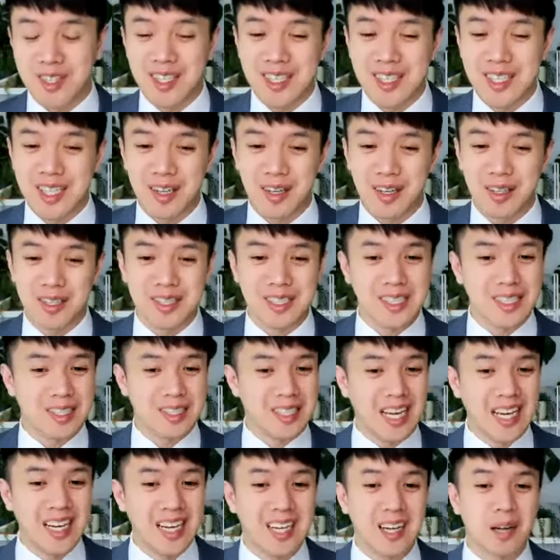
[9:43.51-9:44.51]
deals, and
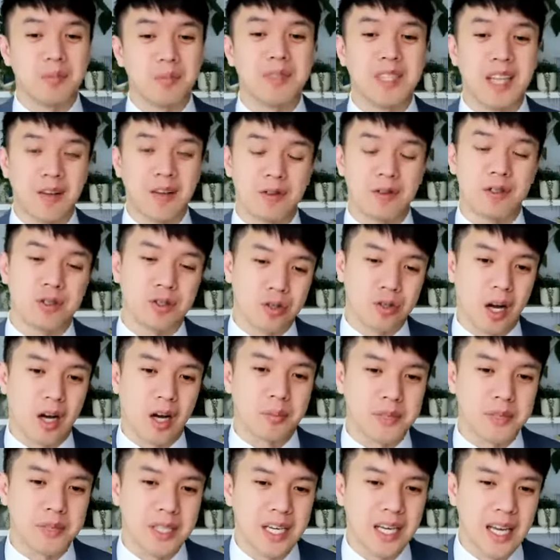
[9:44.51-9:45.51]
income never
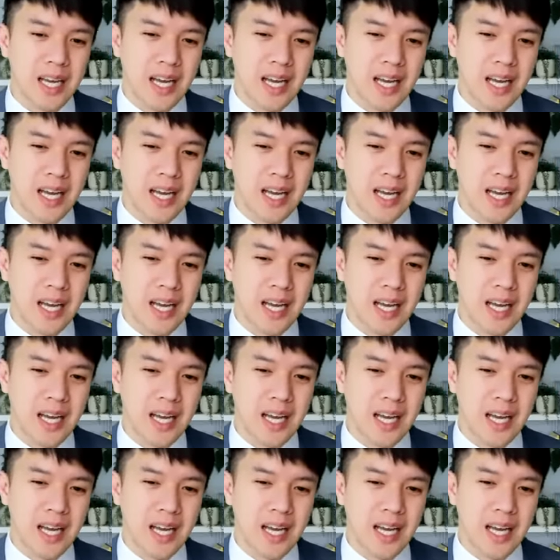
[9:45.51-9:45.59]
dropped.